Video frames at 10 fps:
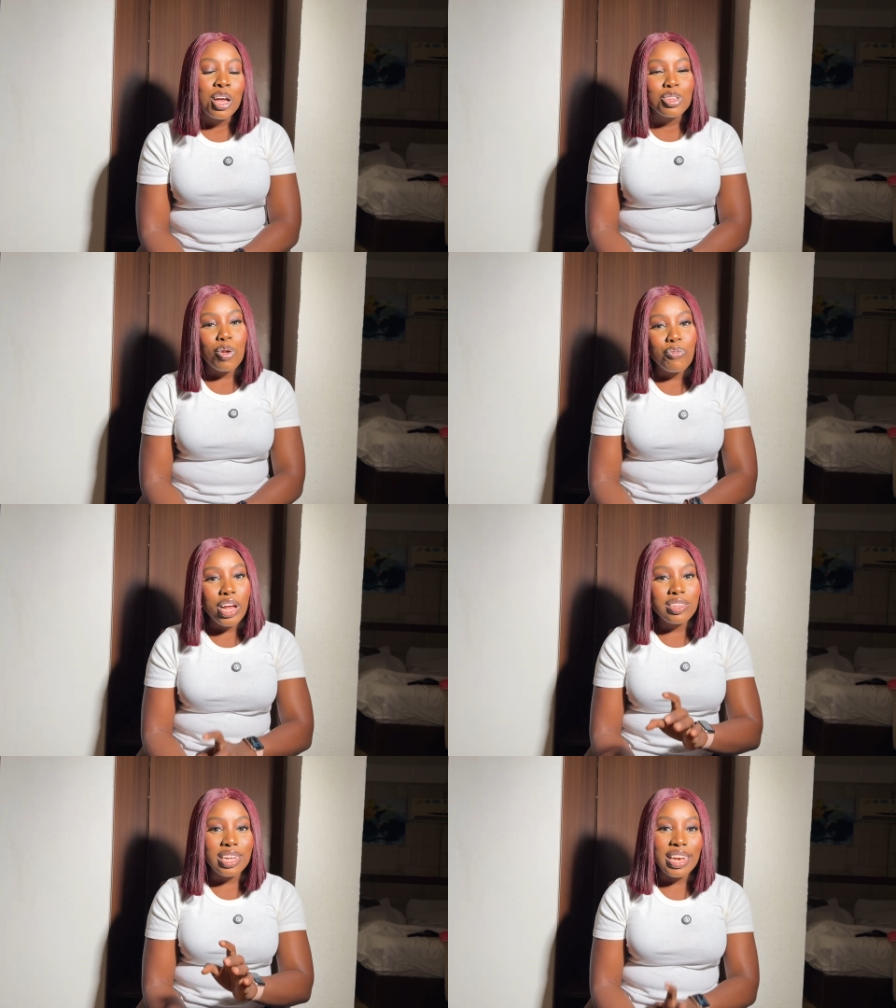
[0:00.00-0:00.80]
Don't
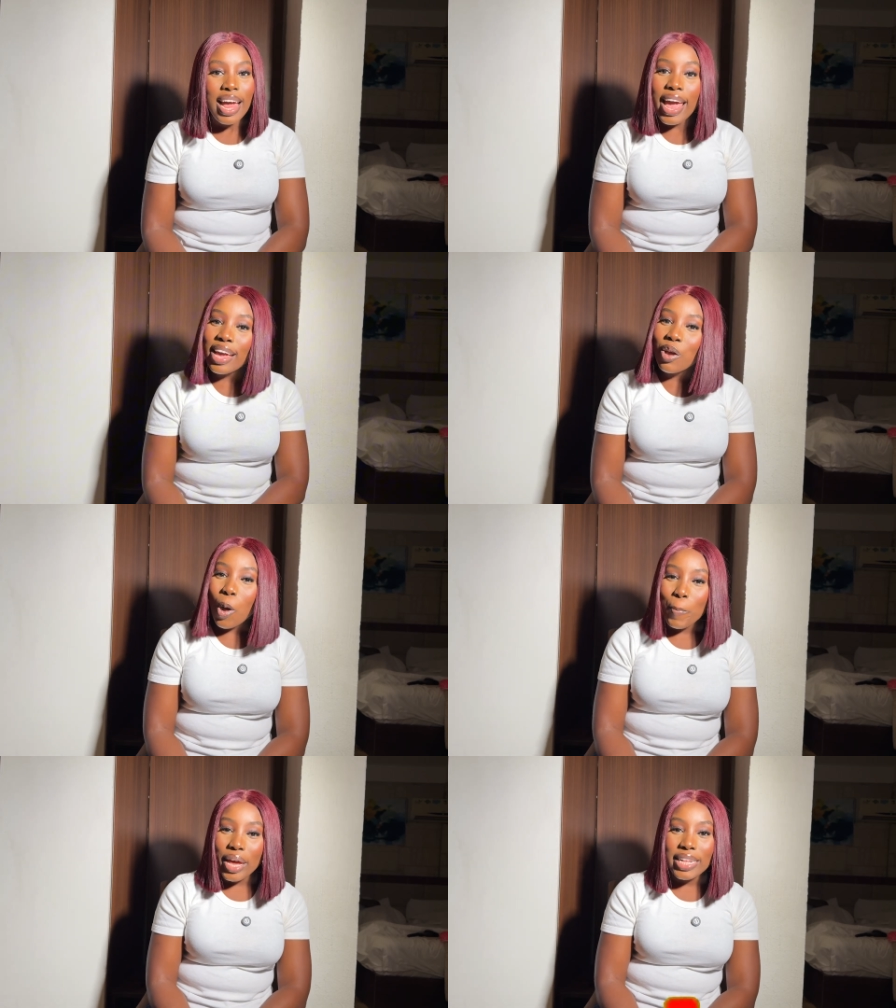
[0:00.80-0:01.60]
forget to like,
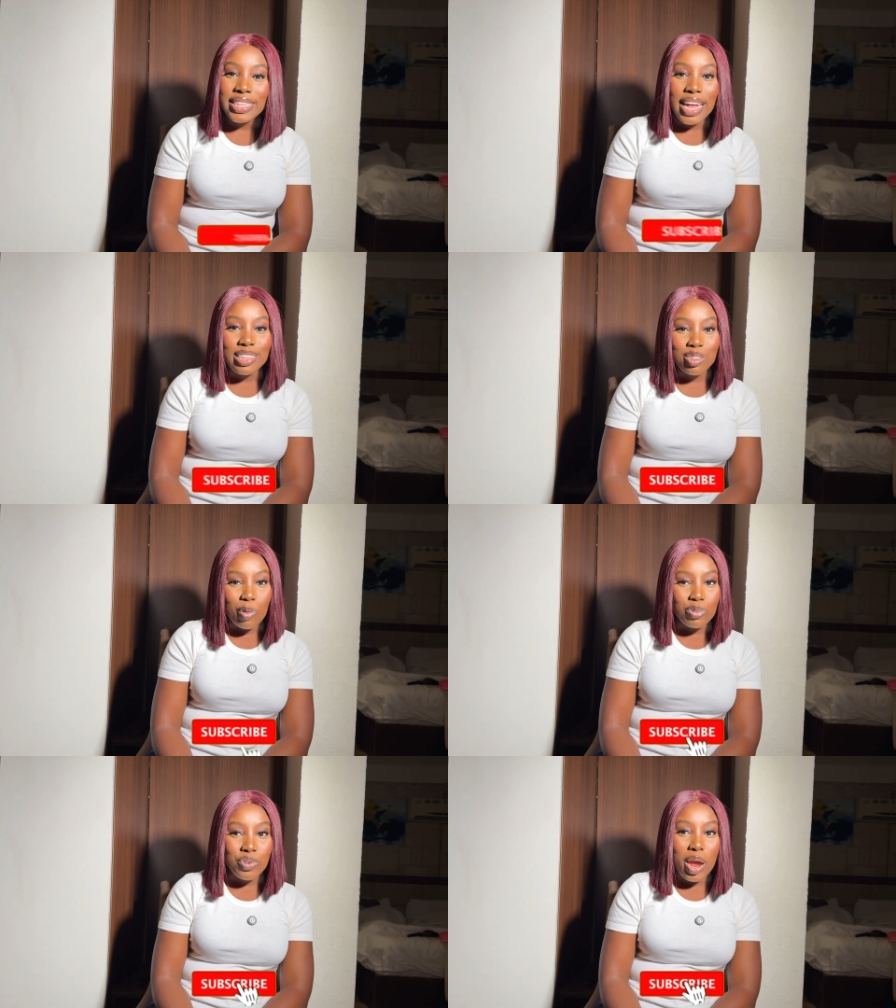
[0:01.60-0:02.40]
comment, and
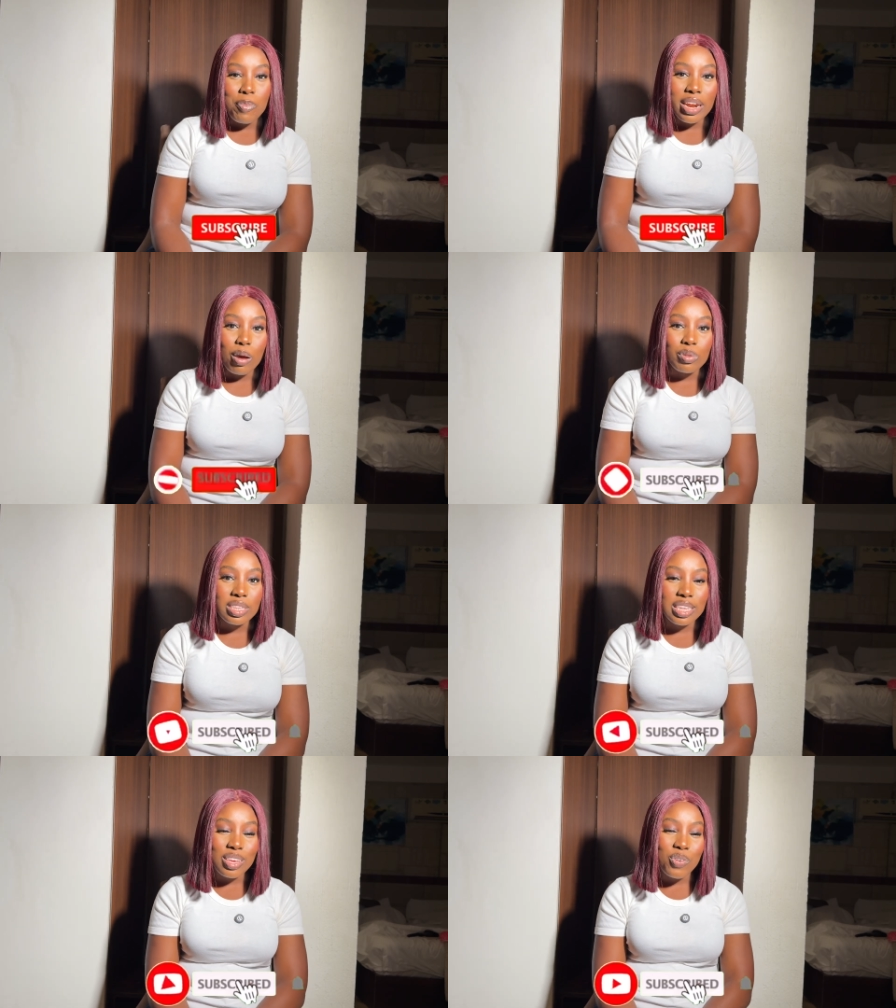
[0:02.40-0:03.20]
subscribe, and I will
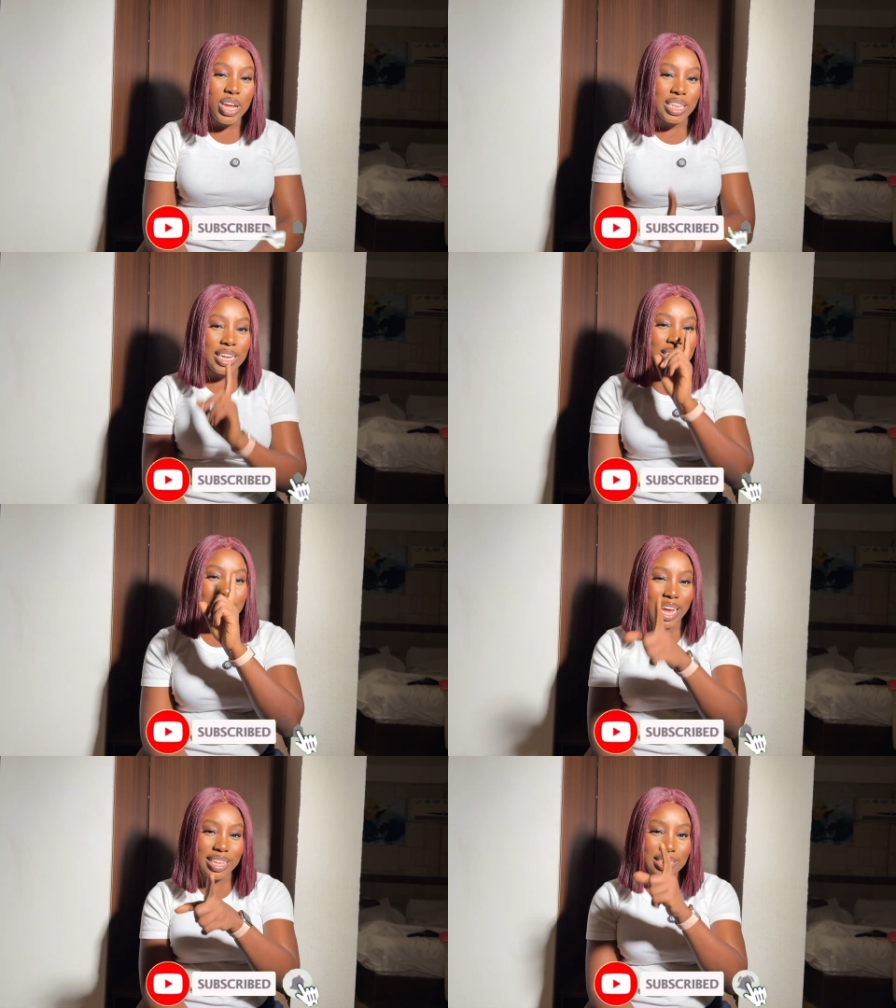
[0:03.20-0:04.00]
see you in the
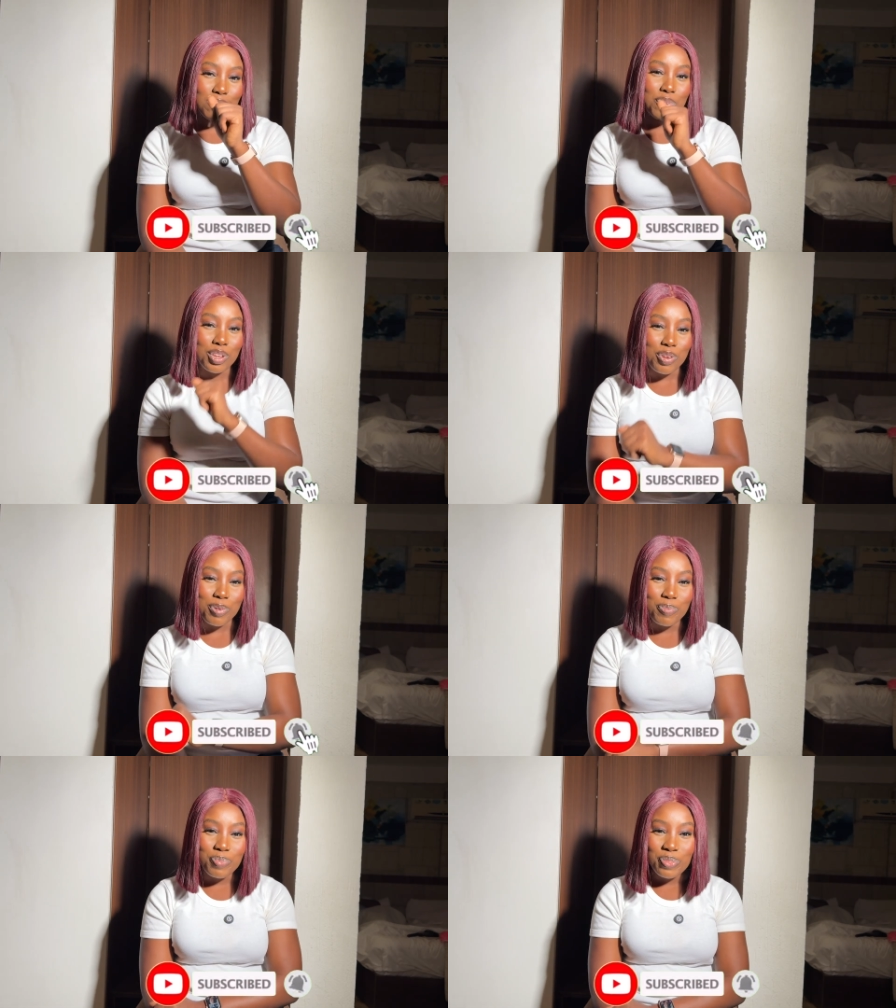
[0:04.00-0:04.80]
next video.
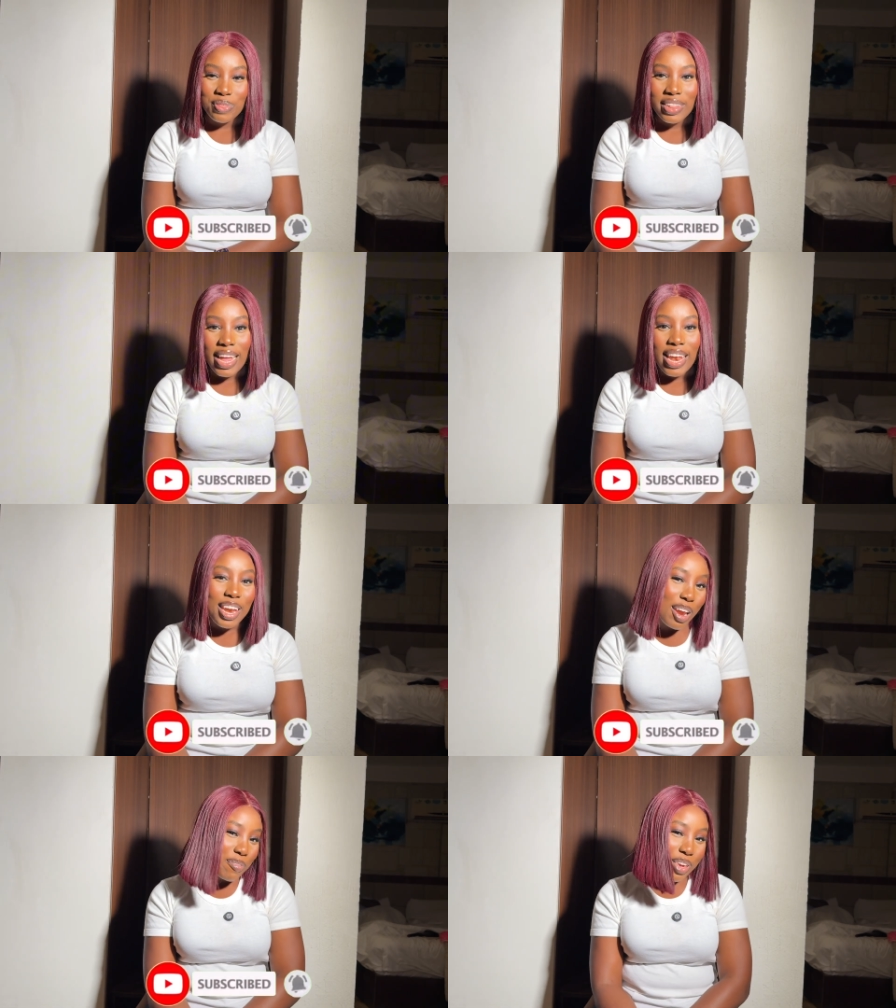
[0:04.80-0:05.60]

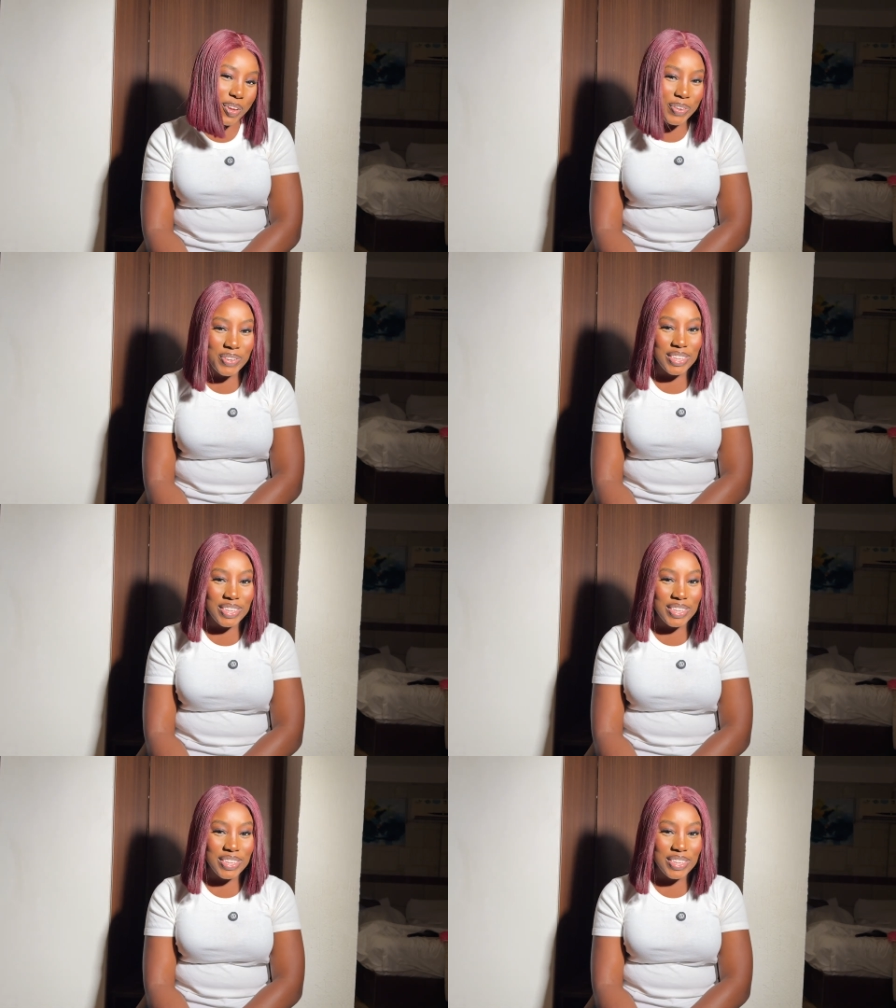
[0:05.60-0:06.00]
Love you.